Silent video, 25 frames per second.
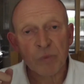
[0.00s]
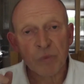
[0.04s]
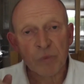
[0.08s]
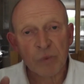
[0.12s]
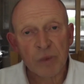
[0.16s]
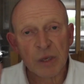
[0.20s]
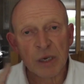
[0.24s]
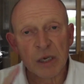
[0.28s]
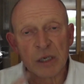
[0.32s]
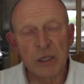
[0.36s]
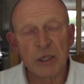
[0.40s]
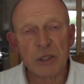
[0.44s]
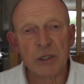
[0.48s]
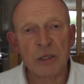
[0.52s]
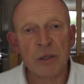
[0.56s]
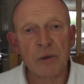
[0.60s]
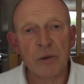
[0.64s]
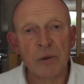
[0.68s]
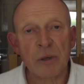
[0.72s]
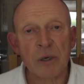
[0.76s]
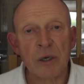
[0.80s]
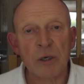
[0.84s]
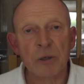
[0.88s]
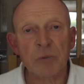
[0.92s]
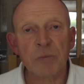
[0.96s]
This
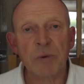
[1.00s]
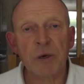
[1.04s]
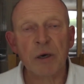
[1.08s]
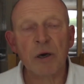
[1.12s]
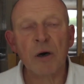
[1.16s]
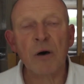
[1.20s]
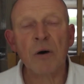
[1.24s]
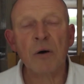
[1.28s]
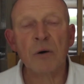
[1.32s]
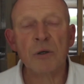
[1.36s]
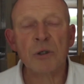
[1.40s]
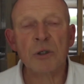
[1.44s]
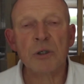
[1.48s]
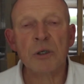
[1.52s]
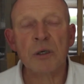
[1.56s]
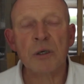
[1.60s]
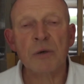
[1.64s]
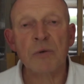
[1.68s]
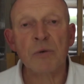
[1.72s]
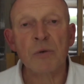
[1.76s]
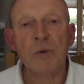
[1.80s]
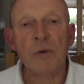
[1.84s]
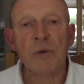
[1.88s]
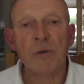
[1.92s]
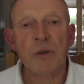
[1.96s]
is because
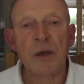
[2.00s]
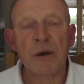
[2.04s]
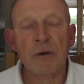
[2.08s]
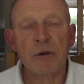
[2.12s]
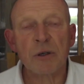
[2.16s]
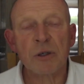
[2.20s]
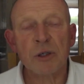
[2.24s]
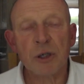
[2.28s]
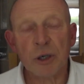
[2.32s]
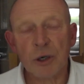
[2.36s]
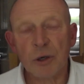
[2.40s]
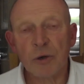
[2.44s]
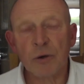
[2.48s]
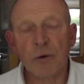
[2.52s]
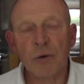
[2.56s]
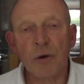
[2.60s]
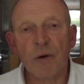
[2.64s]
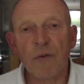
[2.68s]
there are two